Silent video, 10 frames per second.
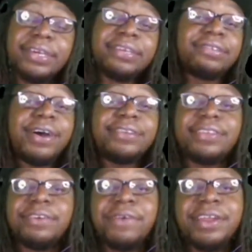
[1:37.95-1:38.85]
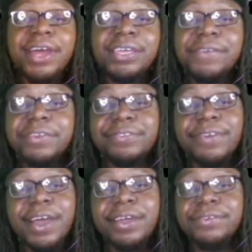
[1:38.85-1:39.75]
So I said, why not give it a
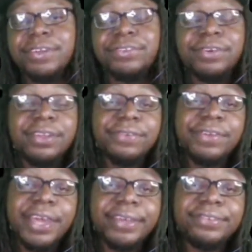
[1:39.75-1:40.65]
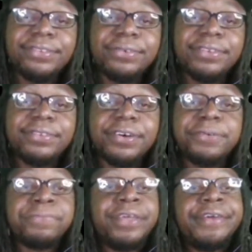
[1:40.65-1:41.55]
try? Go and do a little reaction to it.
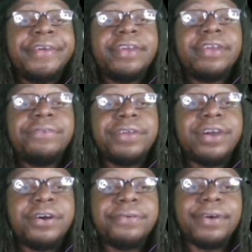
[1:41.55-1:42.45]
So here we go.